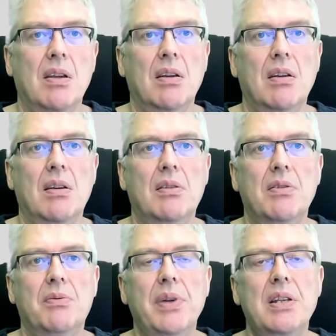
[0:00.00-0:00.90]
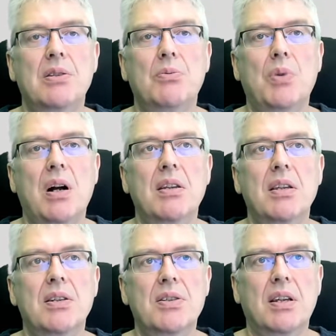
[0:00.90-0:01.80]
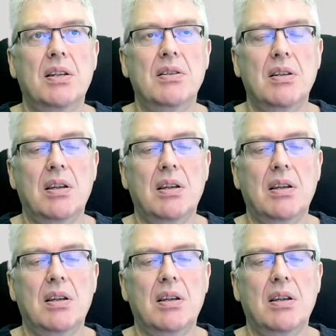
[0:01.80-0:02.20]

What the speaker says: And the reason why is that